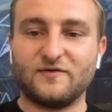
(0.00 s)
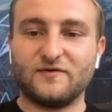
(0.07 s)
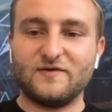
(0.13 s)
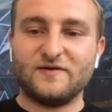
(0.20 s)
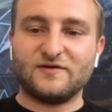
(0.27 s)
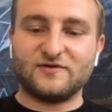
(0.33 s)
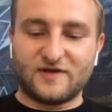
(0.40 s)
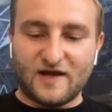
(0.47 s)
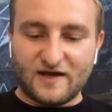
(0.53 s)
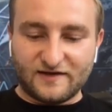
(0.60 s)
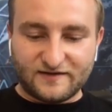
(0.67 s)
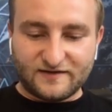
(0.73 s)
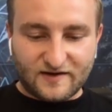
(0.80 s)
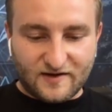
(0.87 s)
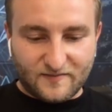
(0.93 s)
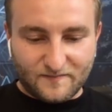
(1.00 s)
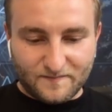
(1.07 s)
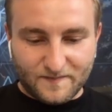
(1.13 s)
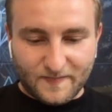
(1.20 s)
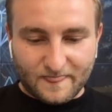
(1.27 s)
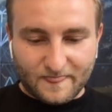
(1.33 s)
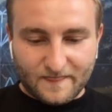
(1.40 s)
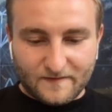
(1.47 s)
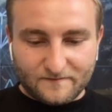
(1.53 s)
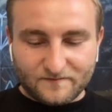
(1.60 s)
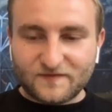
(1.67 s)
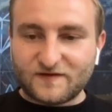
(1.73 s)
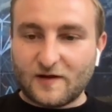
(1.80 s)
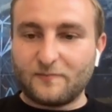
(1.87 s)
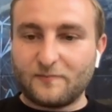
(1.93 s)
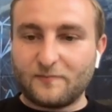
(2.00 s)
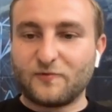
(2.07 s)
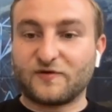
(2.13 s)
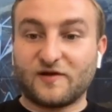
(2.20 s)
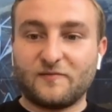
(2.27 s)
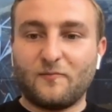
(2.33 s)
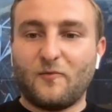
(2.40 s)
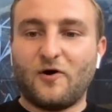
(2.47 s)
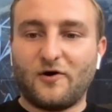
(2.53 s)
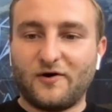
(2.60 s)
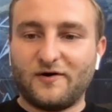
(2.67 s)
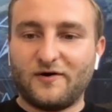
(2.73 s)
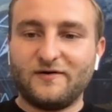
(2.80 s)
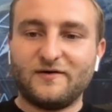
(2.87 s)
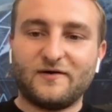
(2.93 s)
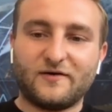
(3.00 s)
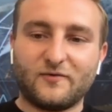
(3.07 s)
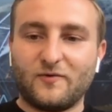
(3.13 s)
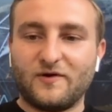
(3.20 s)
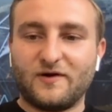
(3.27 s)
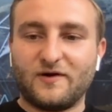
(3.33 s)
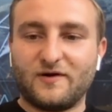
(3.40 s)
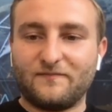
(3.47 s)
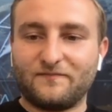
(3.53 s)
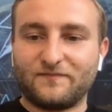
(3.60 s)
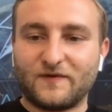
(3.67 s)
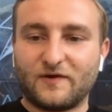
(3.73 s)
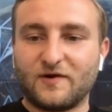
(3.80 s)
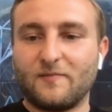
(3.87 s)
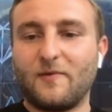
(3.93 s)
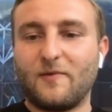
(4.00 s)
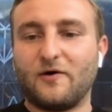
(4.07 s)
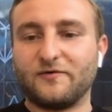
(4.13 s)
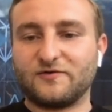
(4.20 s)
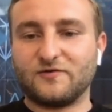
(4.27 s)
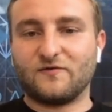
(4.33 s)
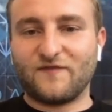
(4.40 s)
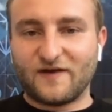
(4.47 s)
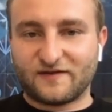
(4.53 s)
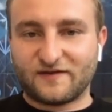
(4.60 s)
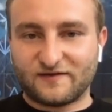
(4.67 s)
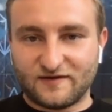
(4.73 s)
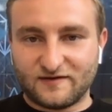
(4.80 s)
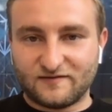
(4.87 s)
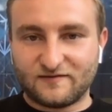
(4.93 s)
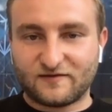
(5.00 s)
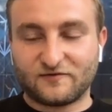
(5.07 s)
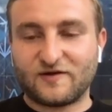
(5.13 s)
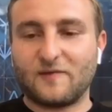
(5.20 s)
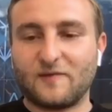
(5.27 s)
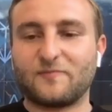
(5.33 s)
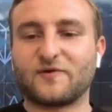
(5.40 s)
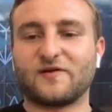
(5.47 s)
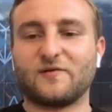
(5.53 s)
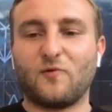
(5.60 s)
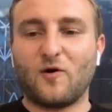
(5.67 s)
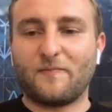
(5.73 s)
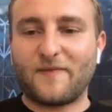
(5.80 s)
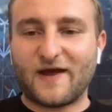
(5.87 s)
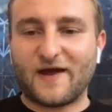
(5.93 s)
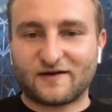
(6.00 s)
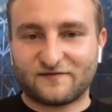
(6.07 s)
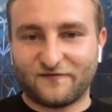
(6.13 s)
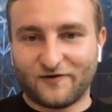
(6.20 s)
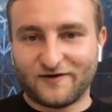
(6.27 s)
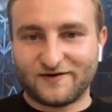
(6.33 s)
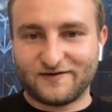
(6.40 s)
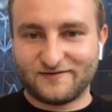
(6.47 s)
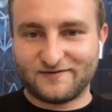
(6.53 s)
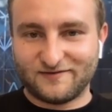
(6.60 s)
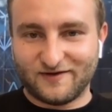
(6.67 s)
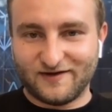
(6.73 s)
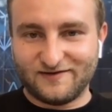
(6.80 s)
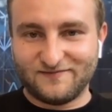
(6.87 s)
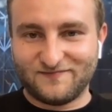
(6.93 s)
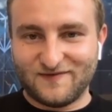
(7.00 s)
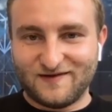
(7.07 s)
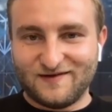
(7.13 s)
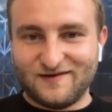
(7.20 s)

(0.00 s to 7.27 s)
So you get 10% more on the amount you invested in. So 10% more PAX for it, right?